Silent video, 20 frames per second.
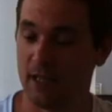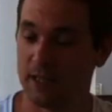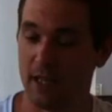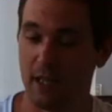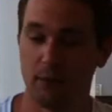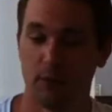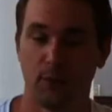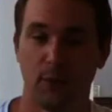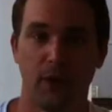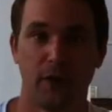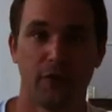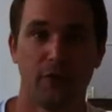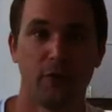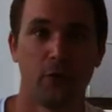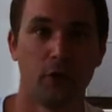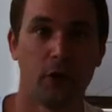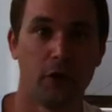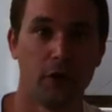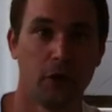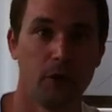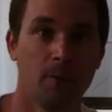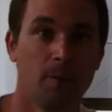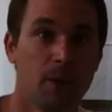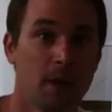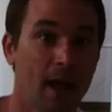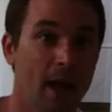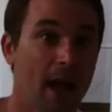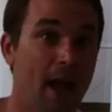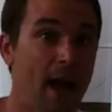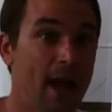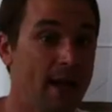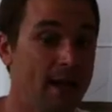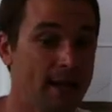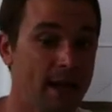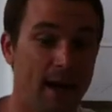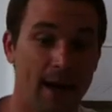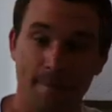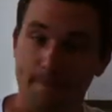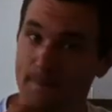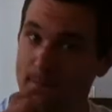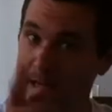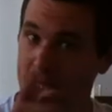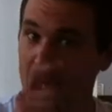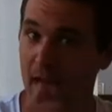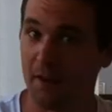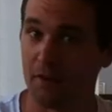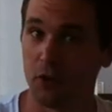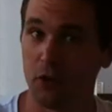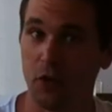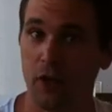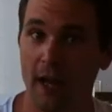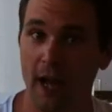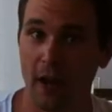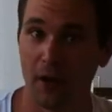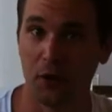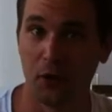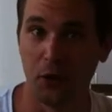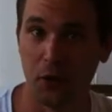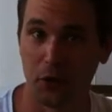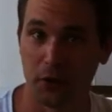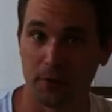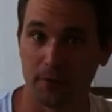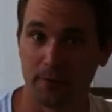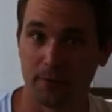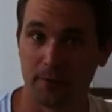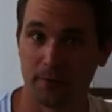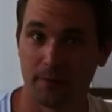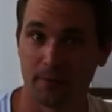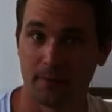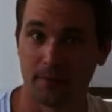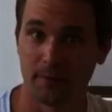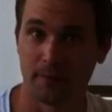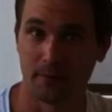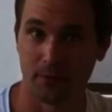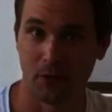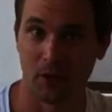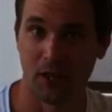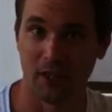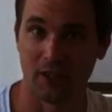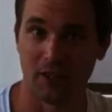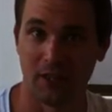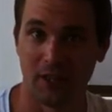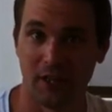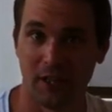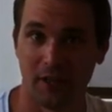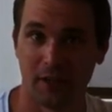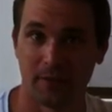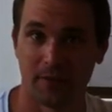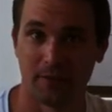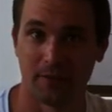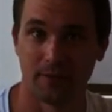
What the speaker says: It's heaps better for you. And you're going to have to learn how to cook. All right, see ya.